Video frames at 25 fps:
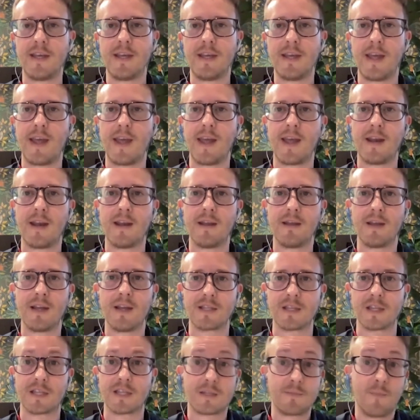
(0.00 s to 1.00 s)
And as
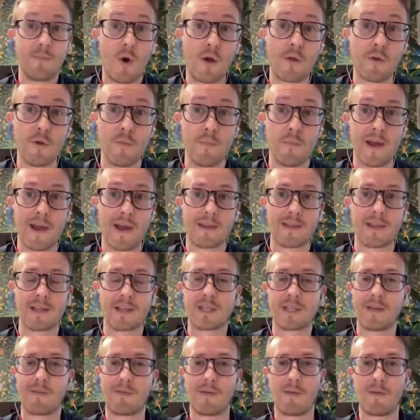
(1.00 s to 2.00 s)
a smaller bank,
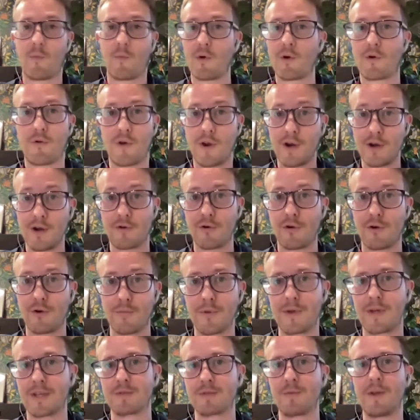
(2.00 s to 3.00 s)
that's even more critical
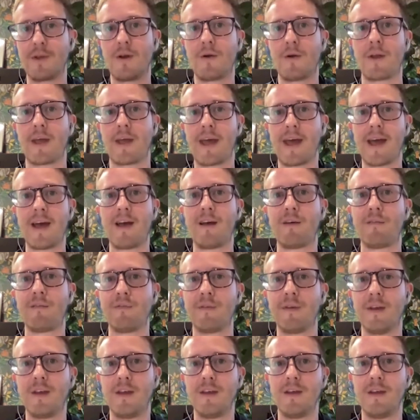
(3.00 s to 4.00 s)
because we don't have
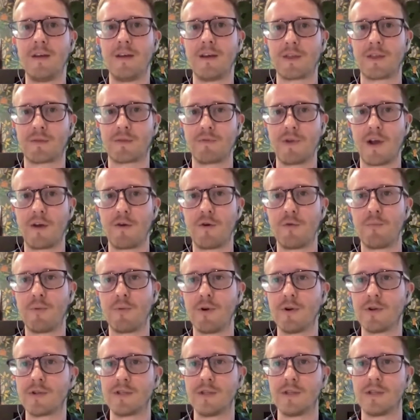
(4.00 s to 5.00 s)
a
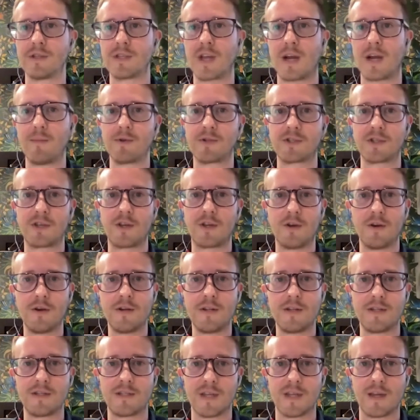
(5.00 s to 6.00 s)
300-person
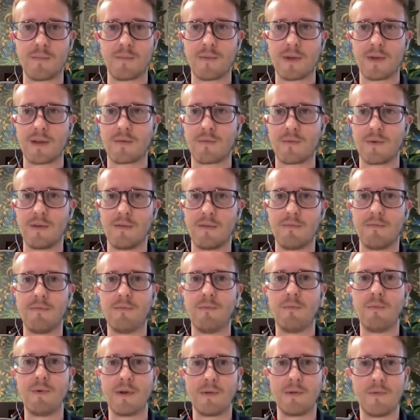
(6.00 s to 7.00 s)
cybersecurity team. Like we
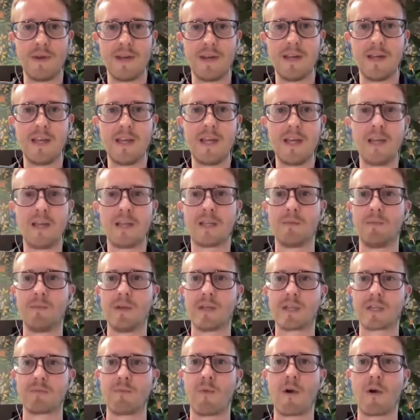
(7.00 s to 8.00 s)
need to be
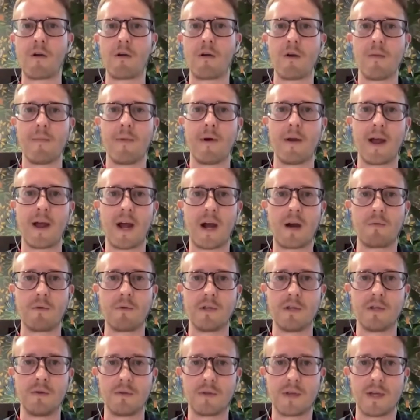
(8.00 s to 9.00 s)
smarter about how we
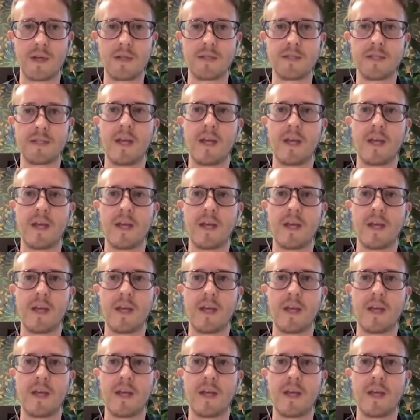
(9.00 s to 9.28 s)
do things.